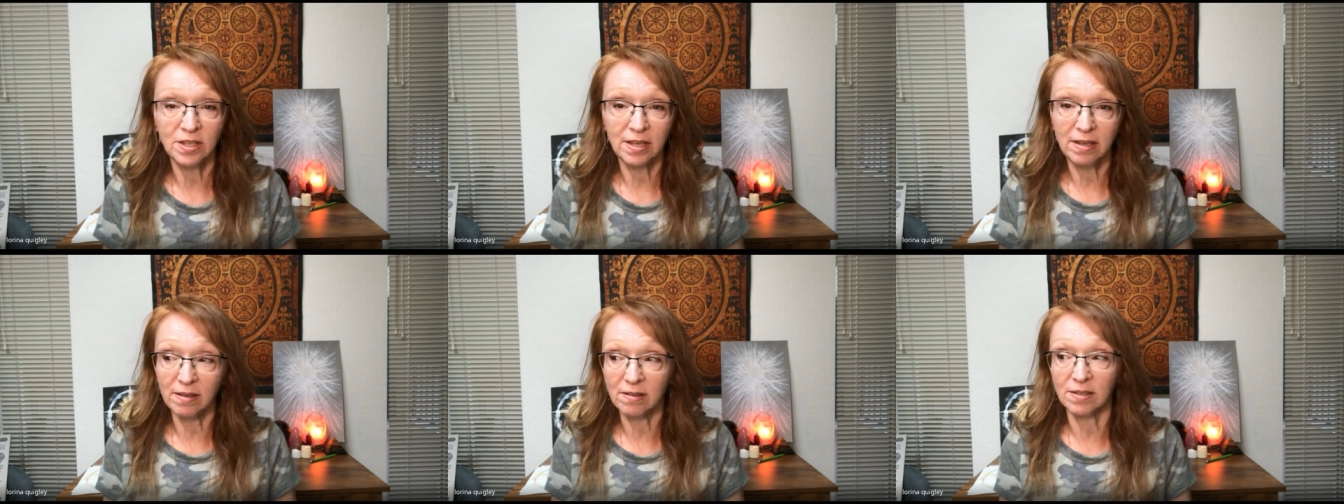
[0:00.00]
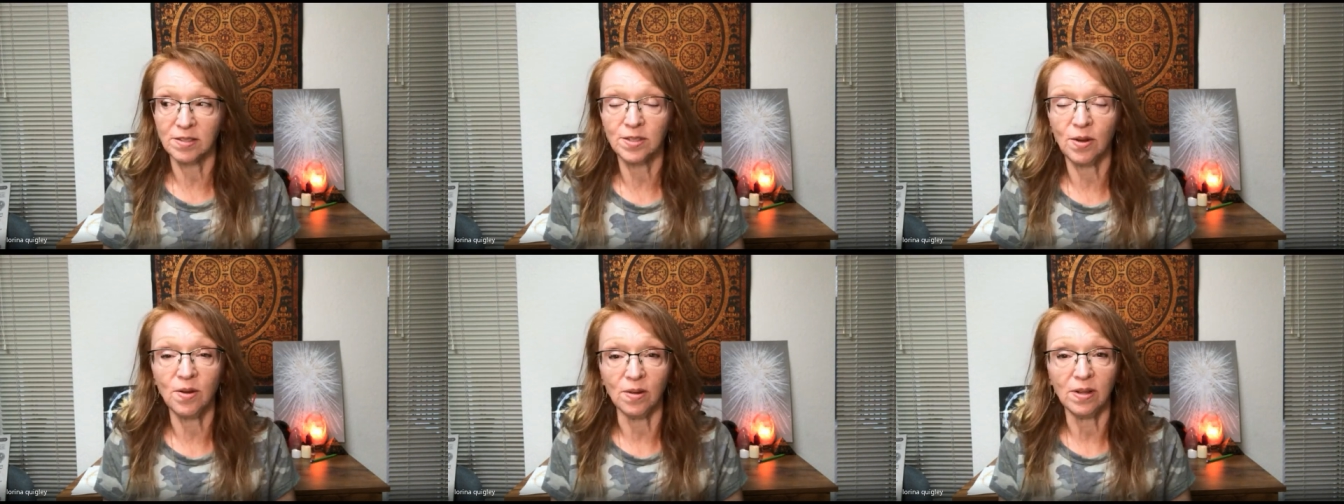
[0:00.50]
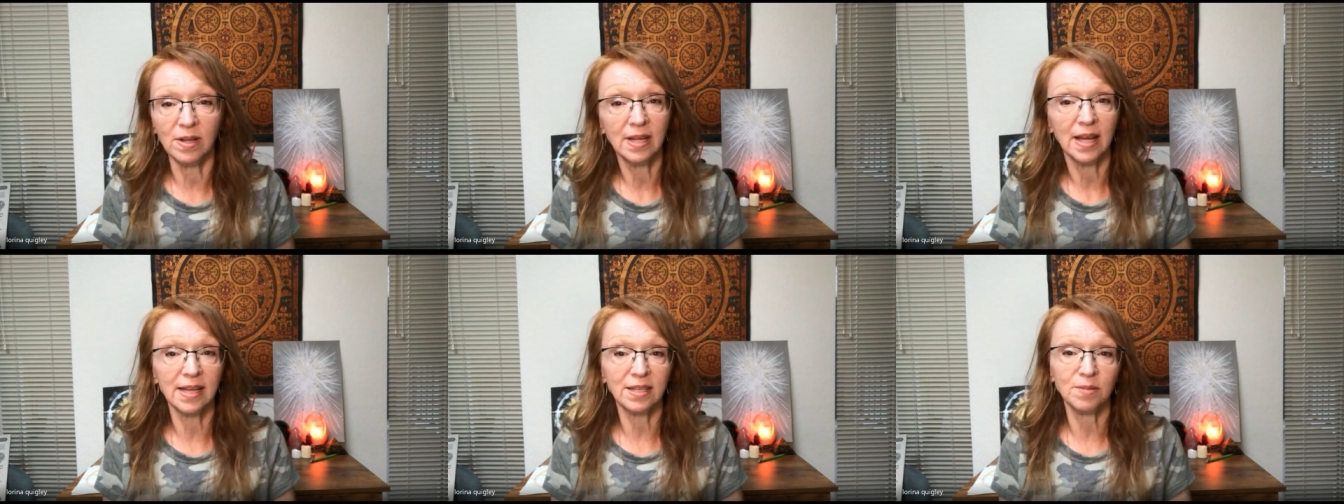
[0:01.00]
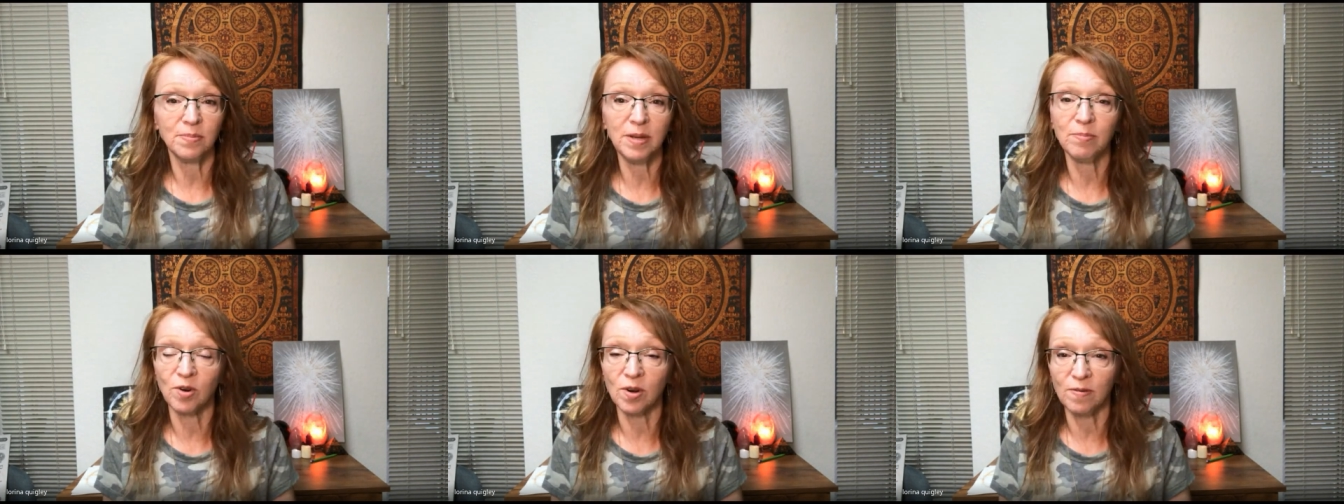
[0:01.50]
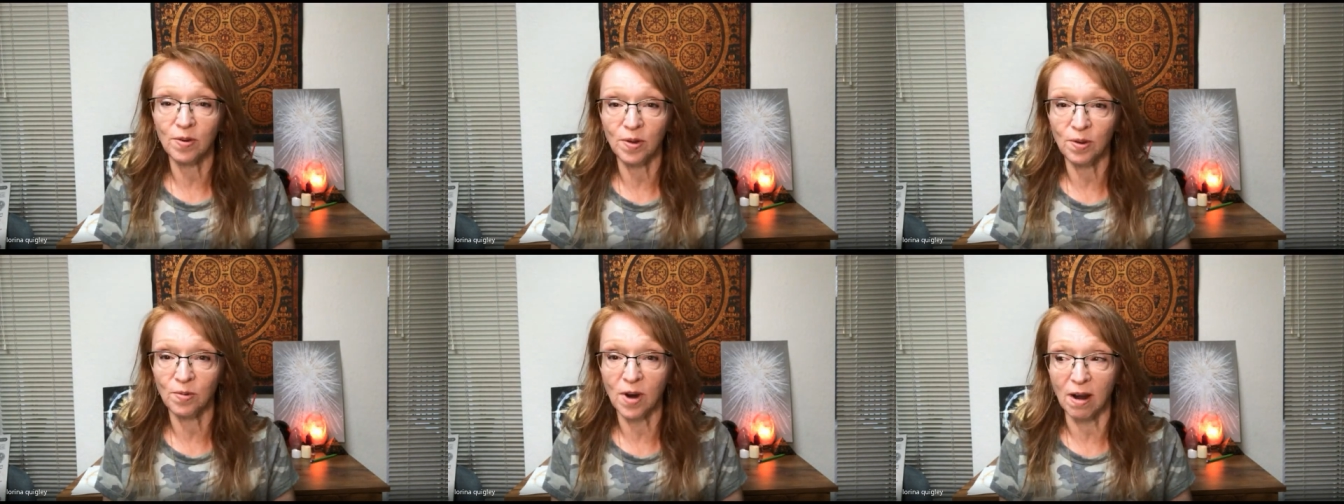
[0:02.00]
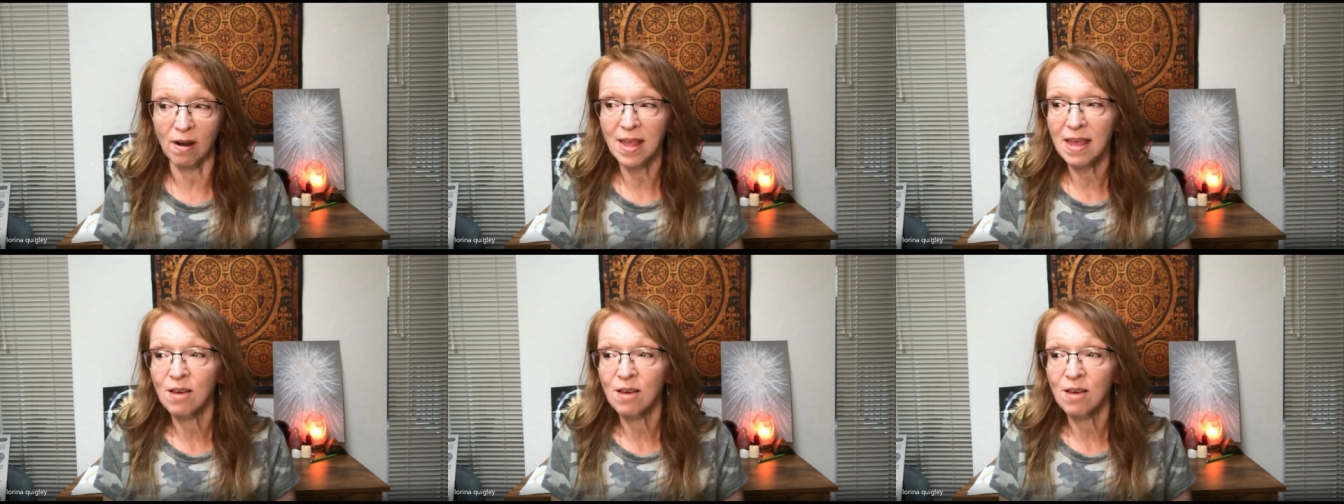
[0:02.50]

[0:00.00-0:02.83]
heal the soul and to be more of who you are.